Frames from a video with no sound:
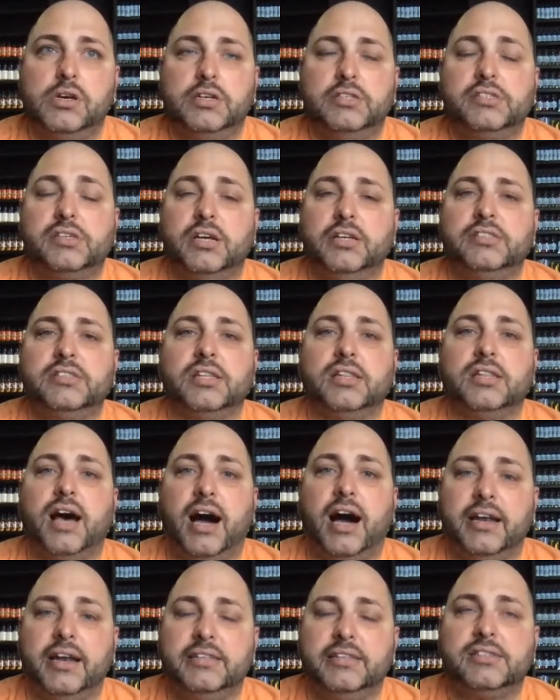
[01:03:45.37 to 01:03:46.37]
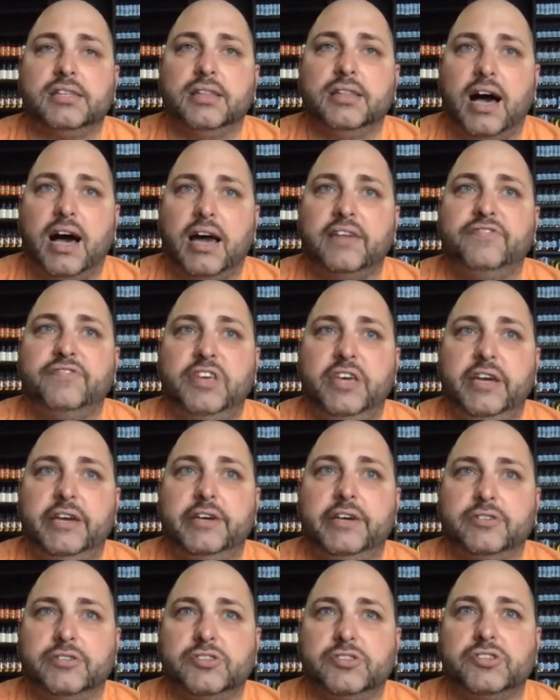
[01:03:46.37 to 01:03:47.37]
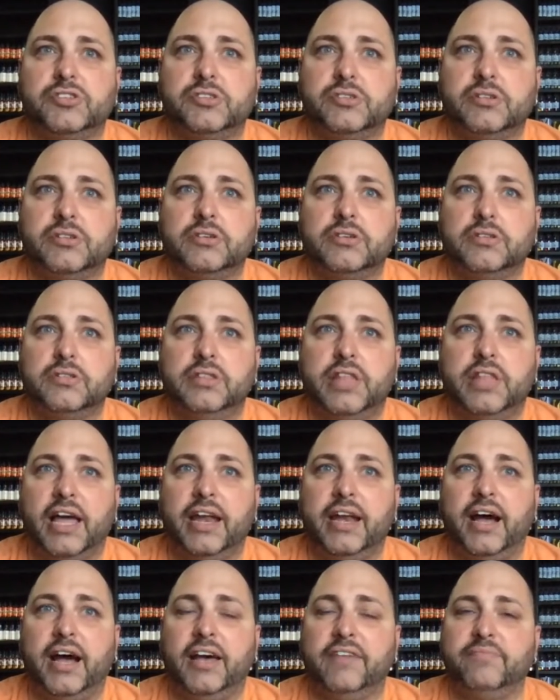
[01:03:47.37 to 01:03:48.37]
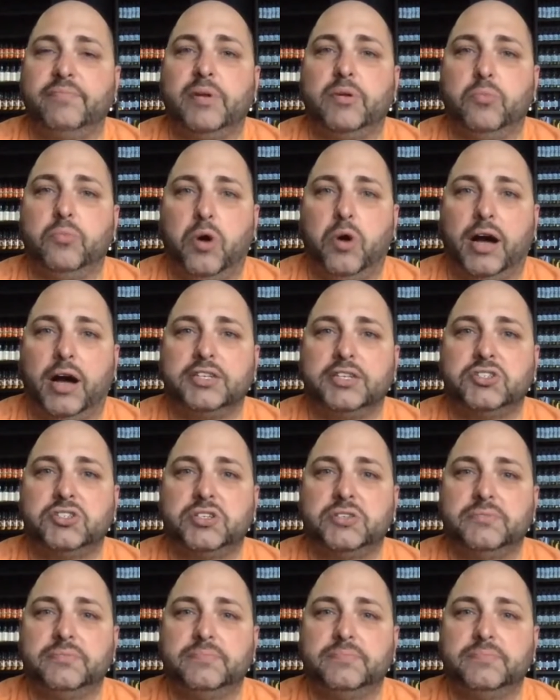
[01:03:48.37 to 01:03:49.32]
So it's a lot. It's a lot of years that I've been watched.